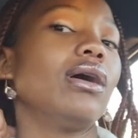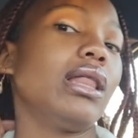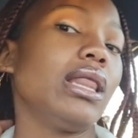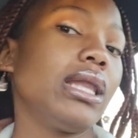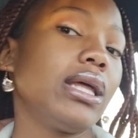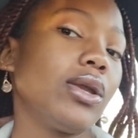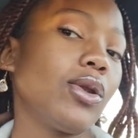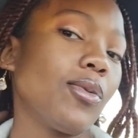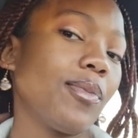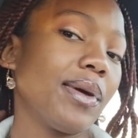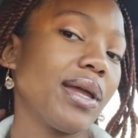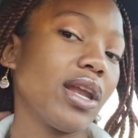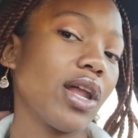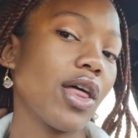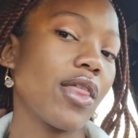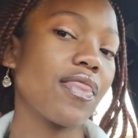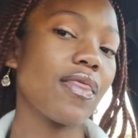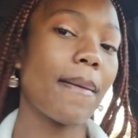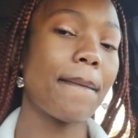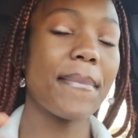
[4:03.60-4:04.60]
a little bit
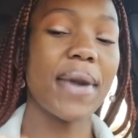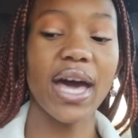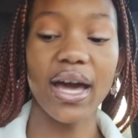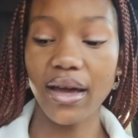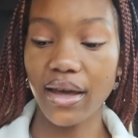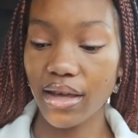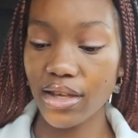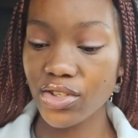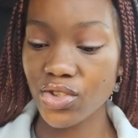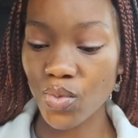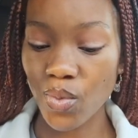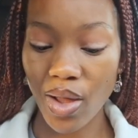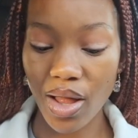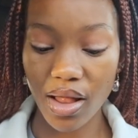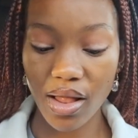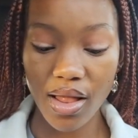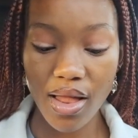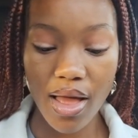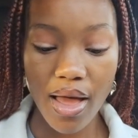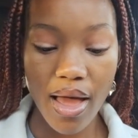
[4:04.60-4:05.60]
in the back as
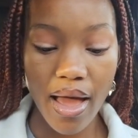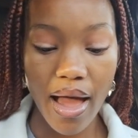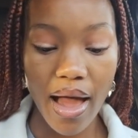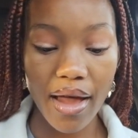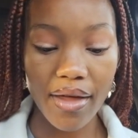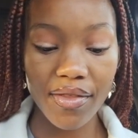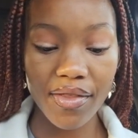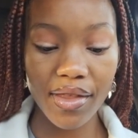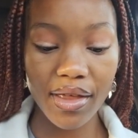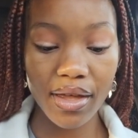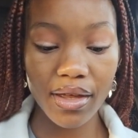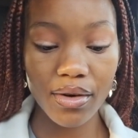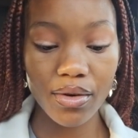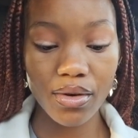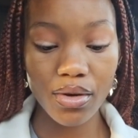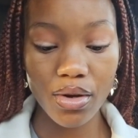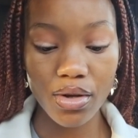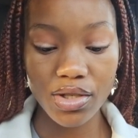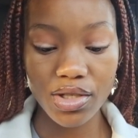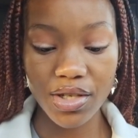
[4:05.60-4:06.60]
well. And
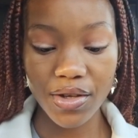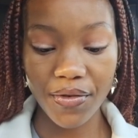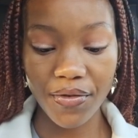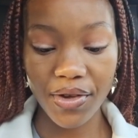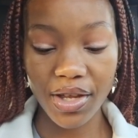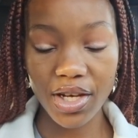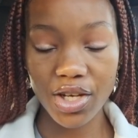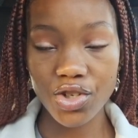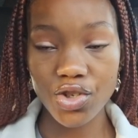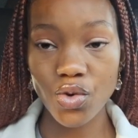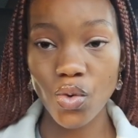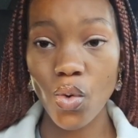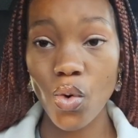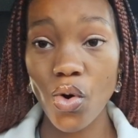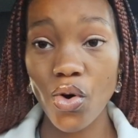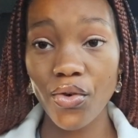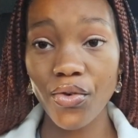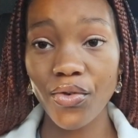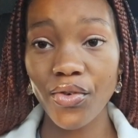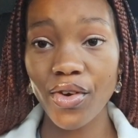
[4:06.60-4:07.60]
then to finish
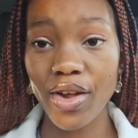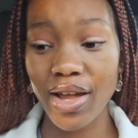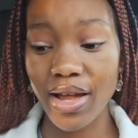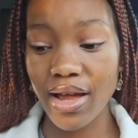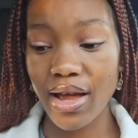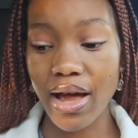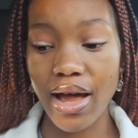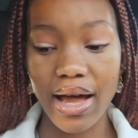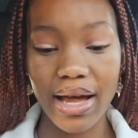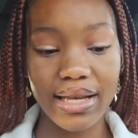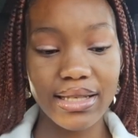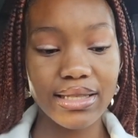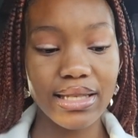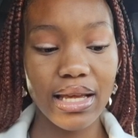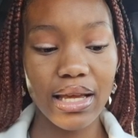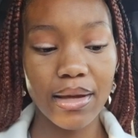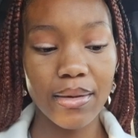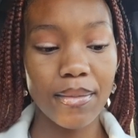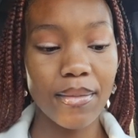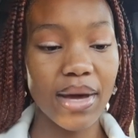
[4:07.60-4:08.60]
off, I
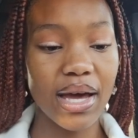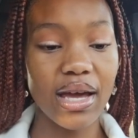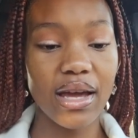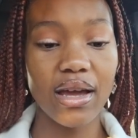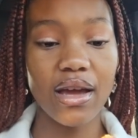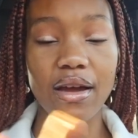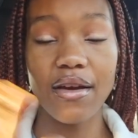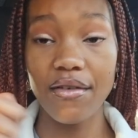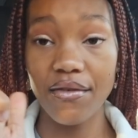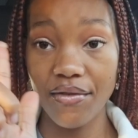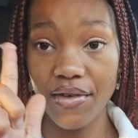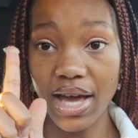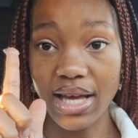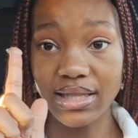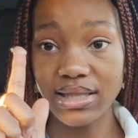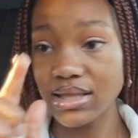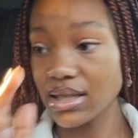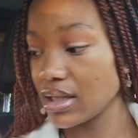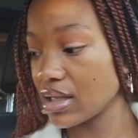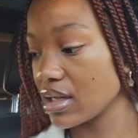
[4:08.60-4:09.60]
take my
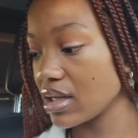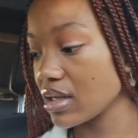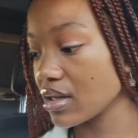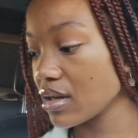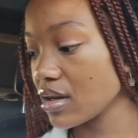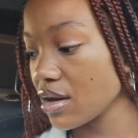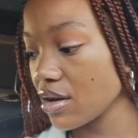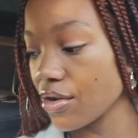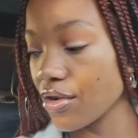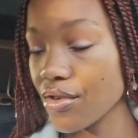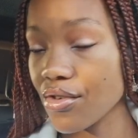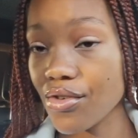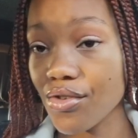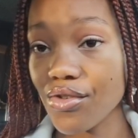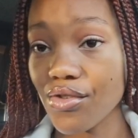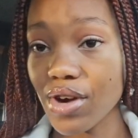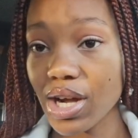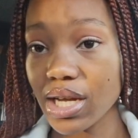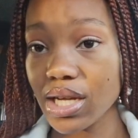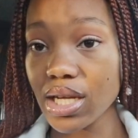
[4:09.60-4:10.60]
Vaseline,
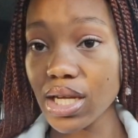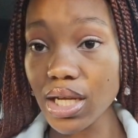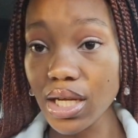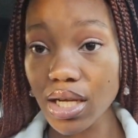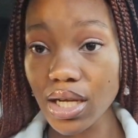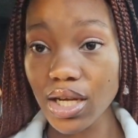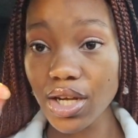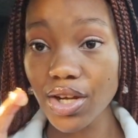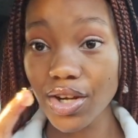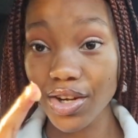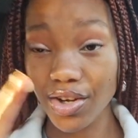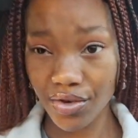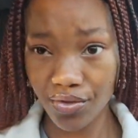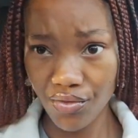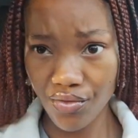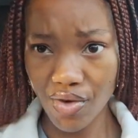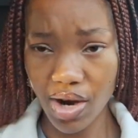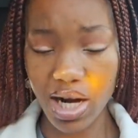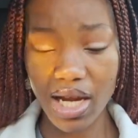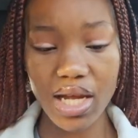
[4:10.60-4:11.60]

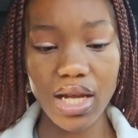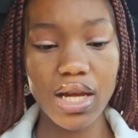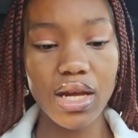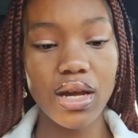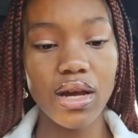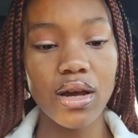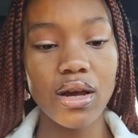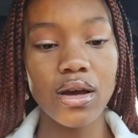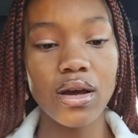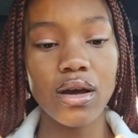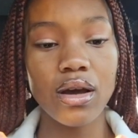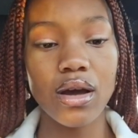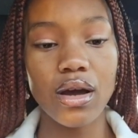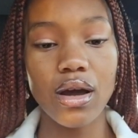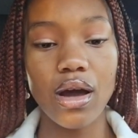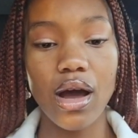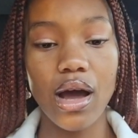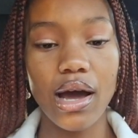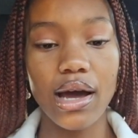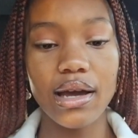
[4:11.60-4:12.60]
right?
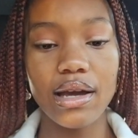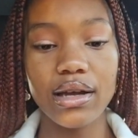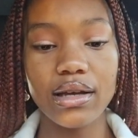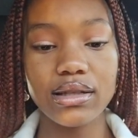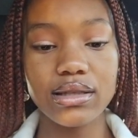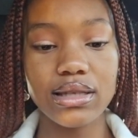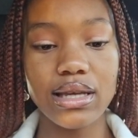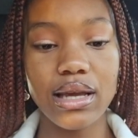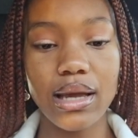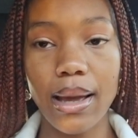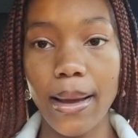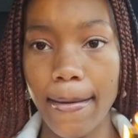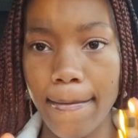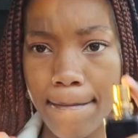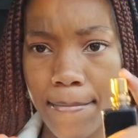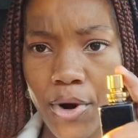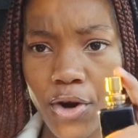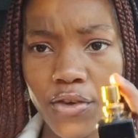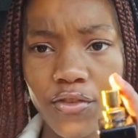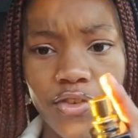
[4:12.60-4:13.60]
I take
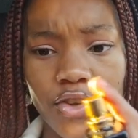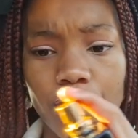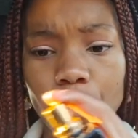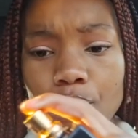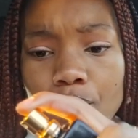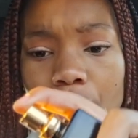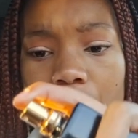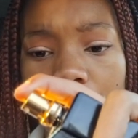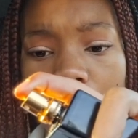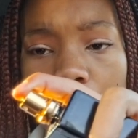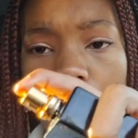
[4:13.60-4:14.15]
perfume. I